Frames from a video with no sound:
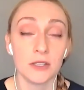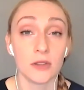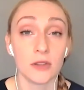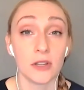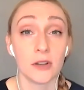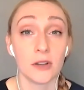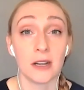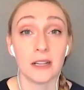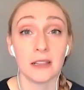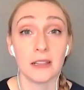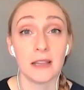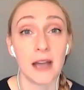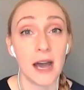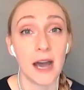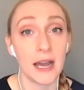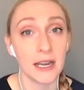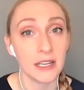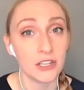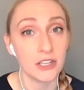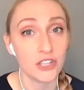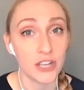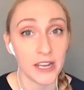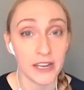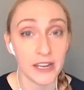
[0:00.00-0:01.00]
So there are a
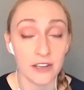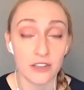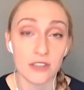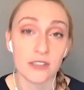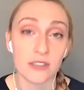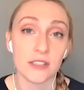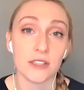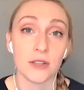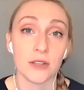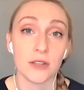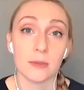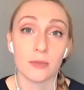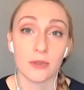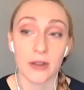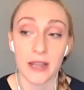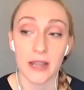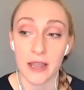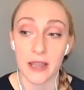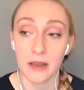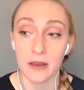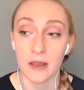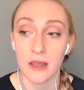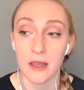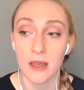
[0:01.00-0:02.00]
lot of changes in their
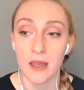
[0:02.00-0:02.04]
brain.